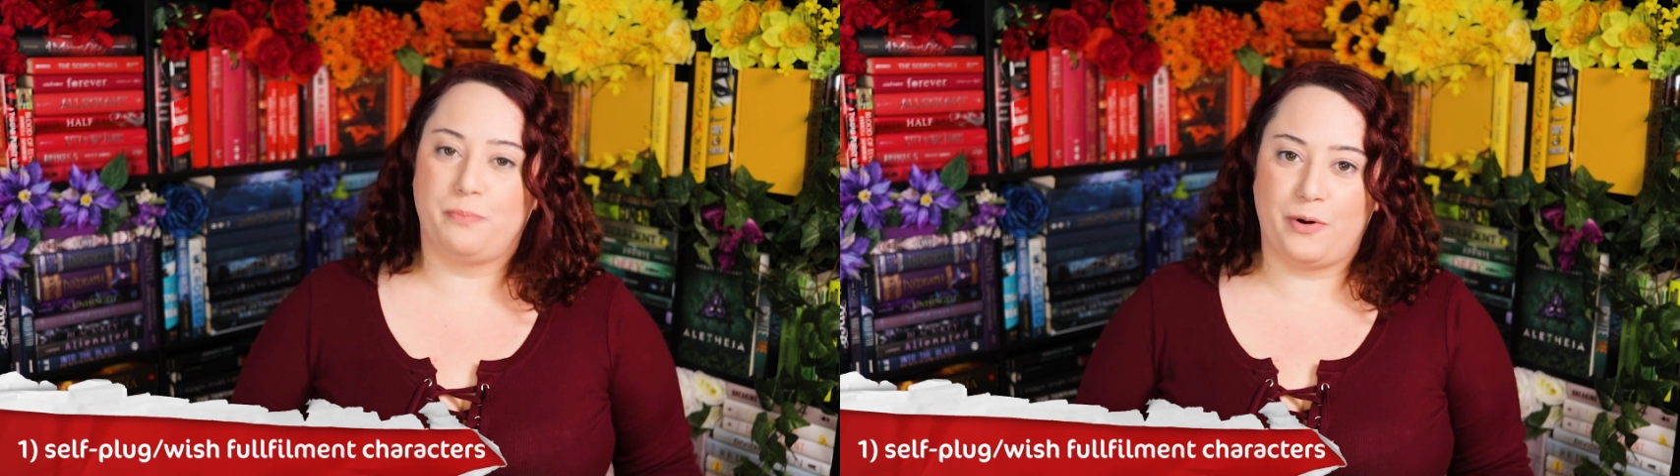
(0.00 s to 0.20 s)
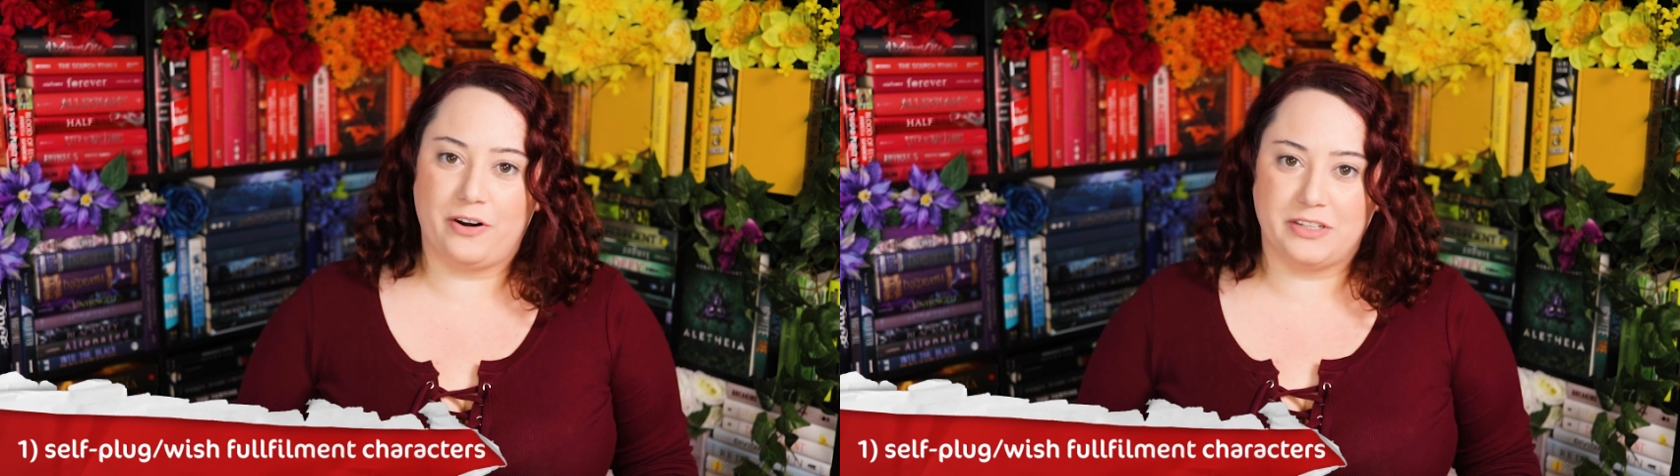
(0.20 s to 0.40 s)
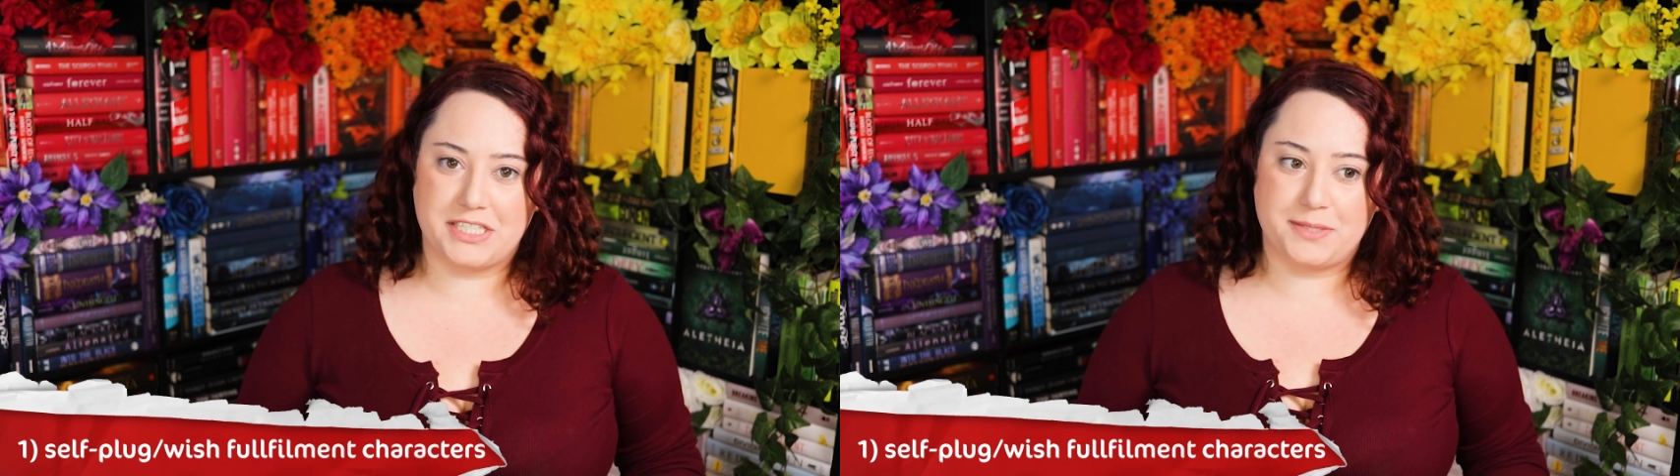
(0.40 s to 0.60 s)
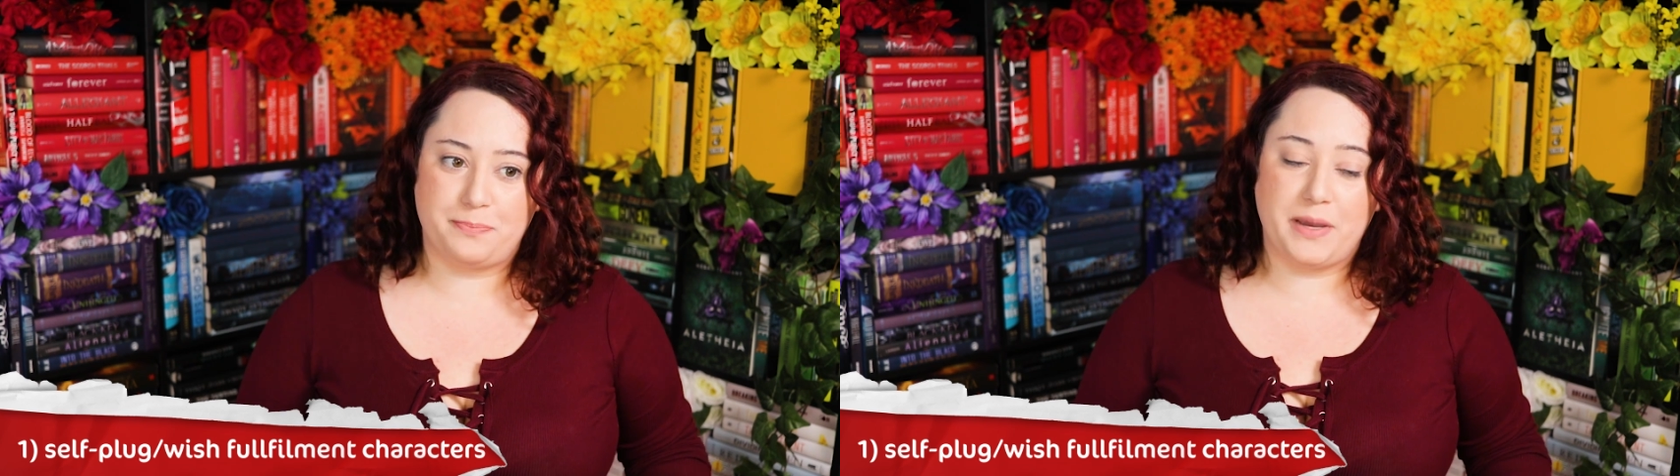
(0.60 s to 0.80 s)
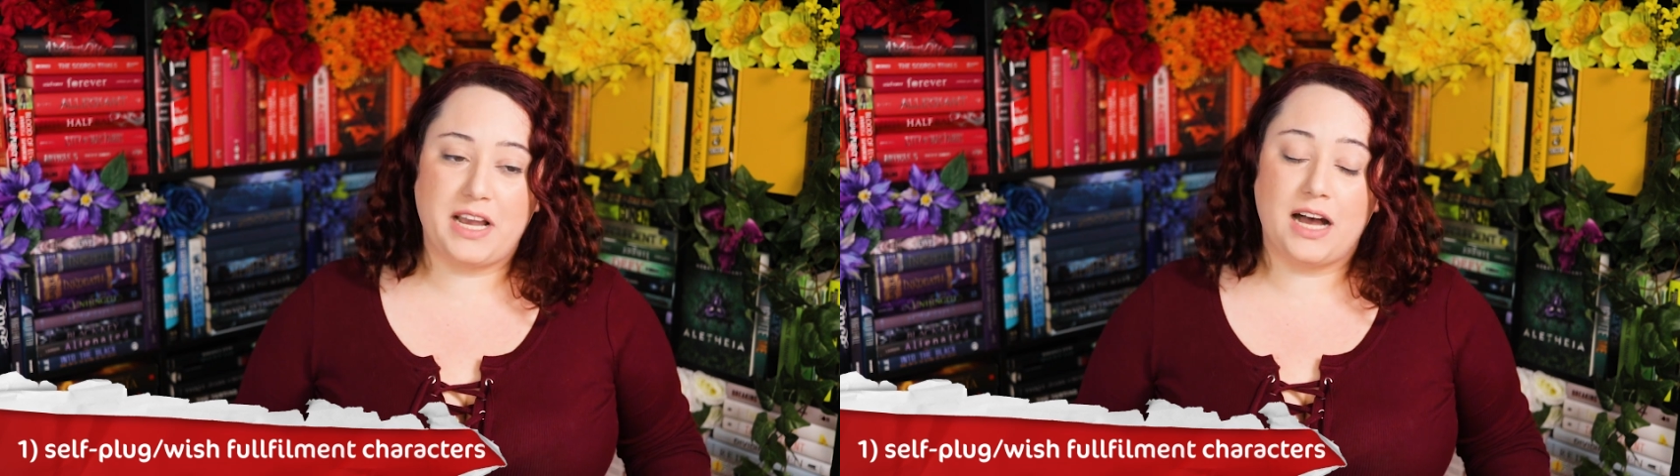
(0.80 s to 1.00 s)
birds
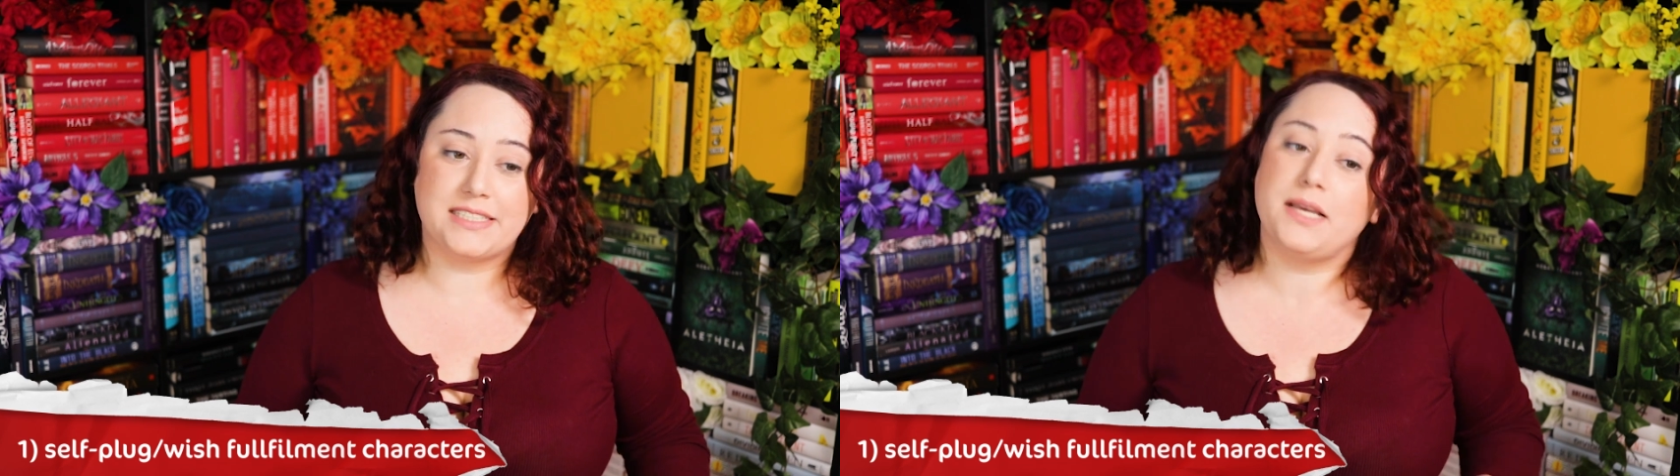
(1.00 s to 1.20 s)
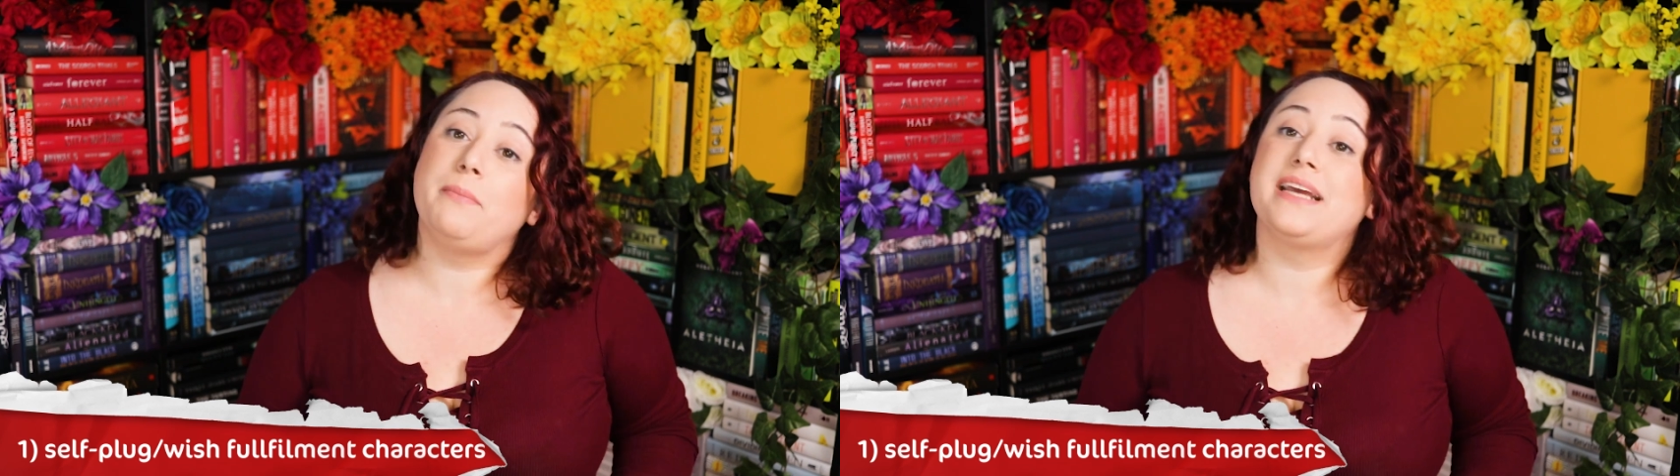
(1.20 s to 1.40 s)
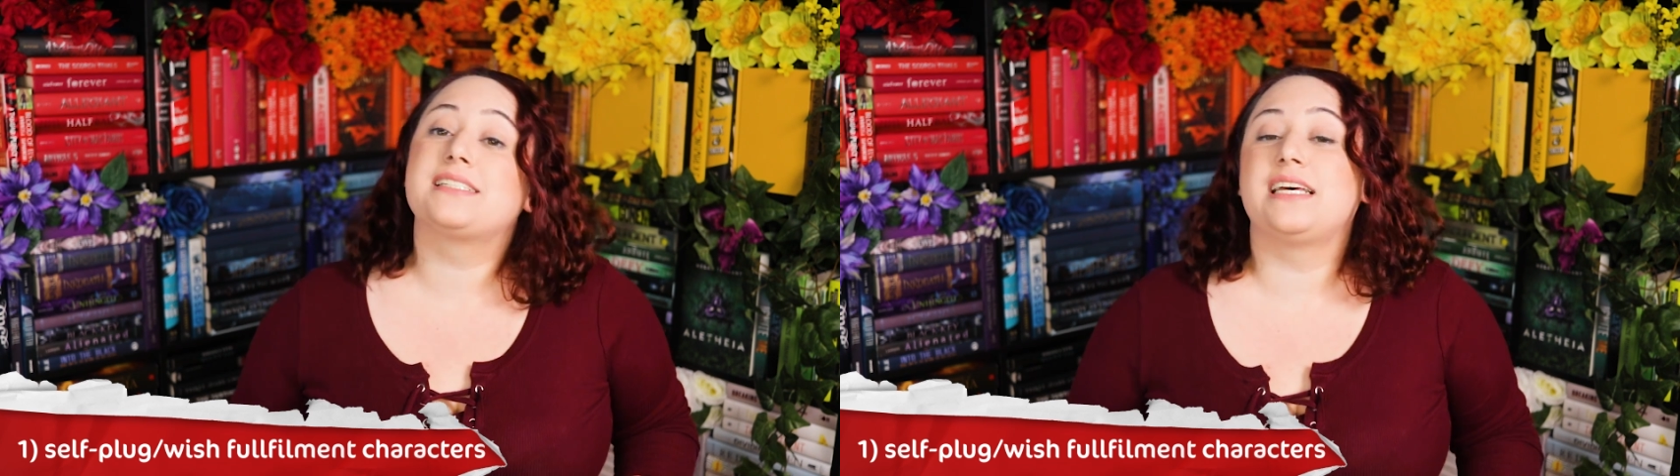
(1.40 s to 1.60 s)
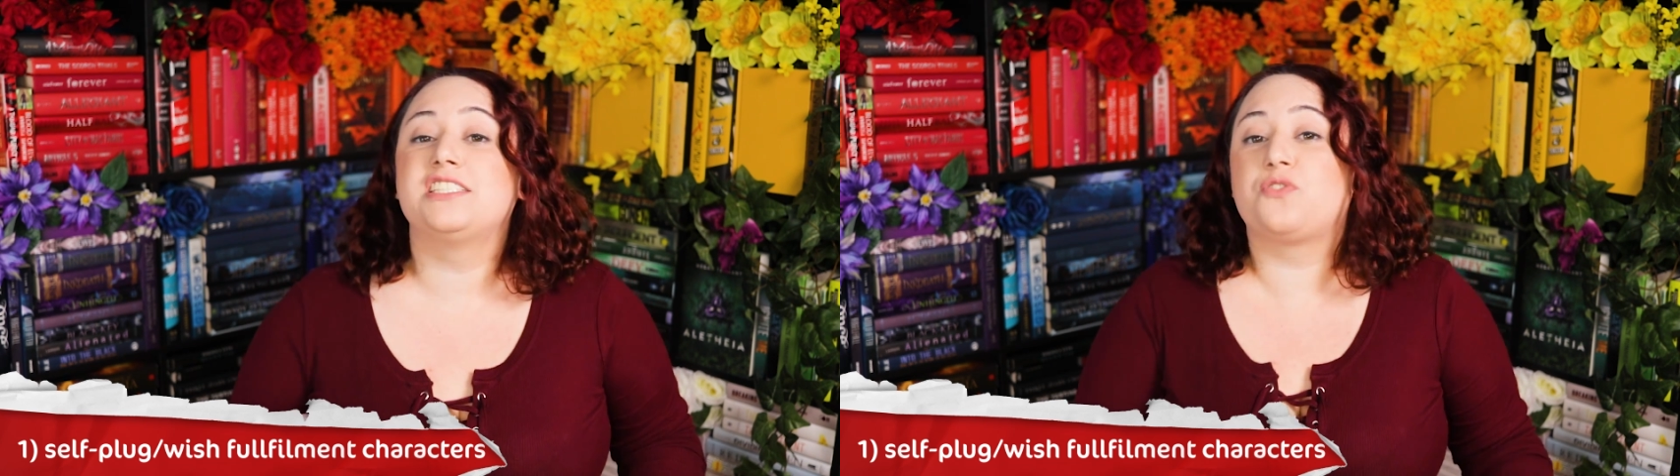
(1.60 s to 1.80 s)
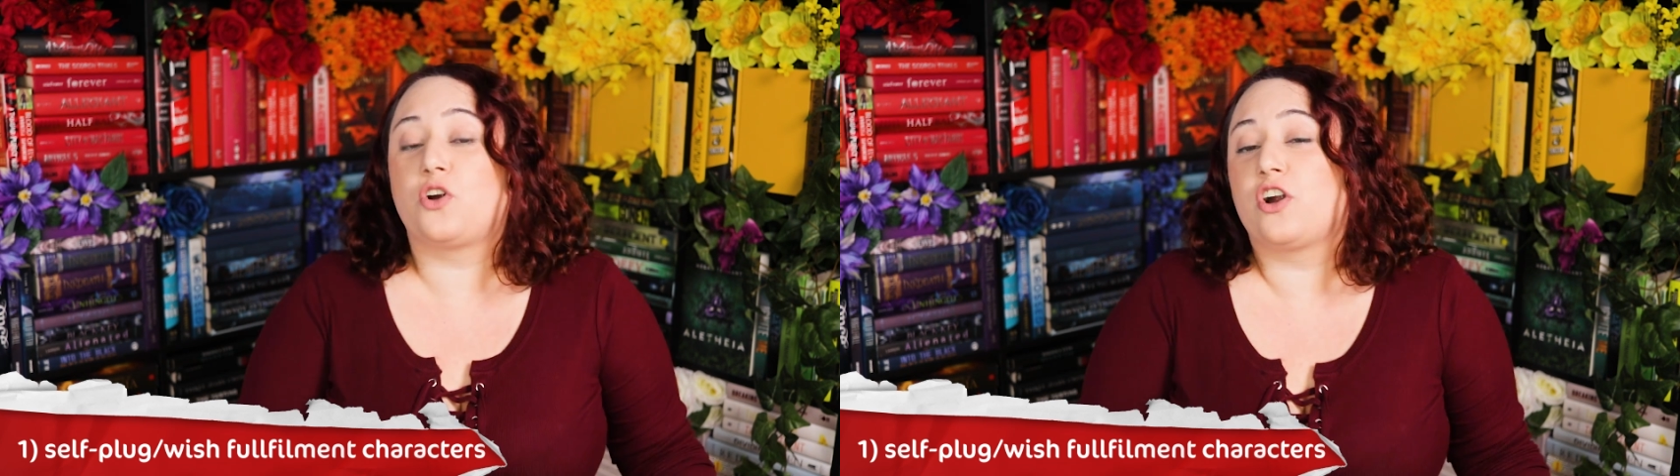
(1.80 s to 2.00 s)
because it makes sense for